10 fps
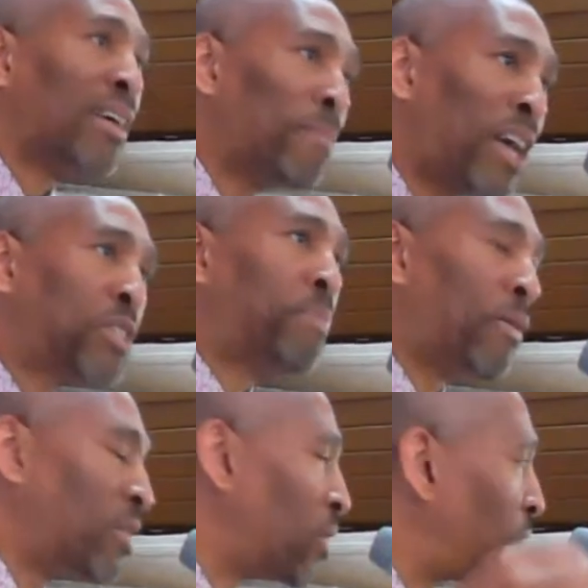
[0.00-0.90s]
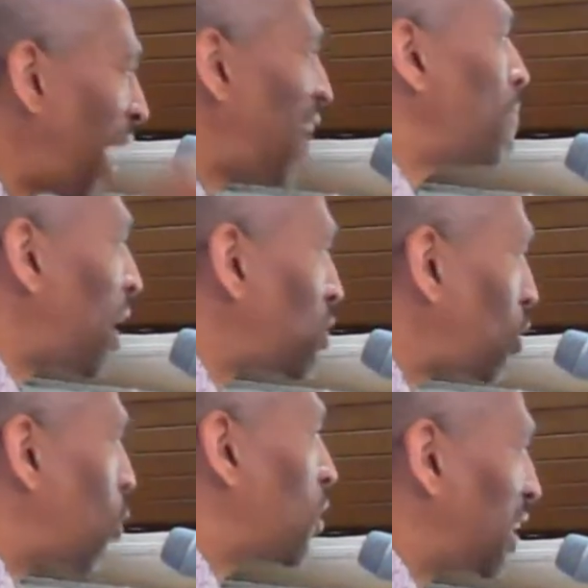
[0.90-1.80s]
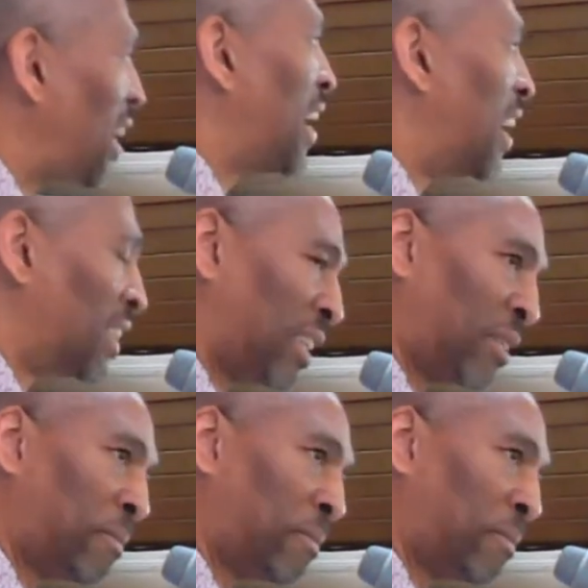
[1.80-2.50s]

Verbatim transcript: my spirit and revive my soul again.